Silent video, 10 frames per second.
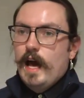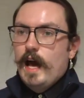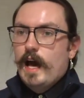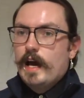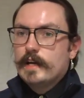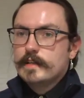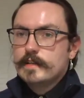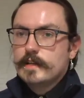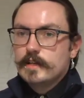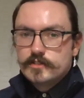
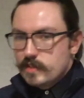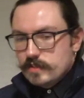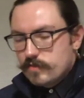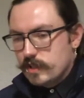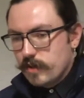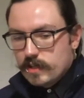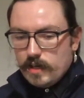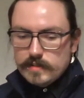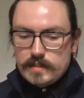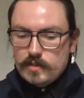and I just think it's a really great
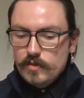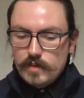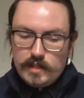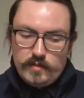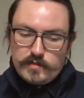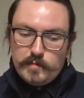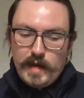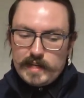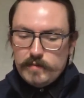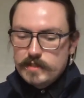cause, and I'd love i love to come
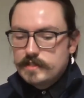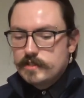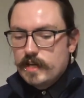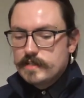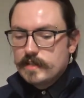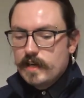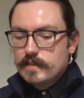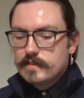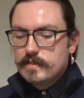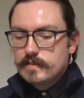back every chance I
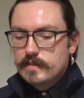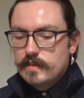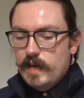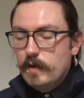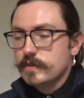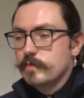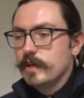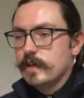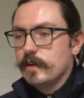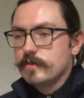get to, to help the
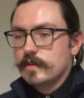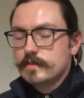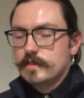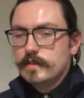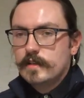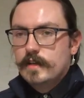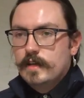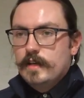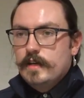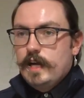committee out and to
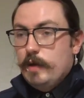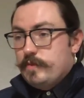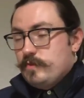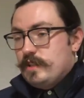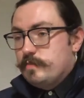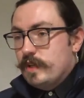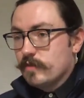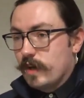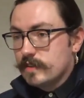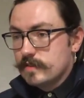helped with these big
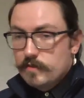events.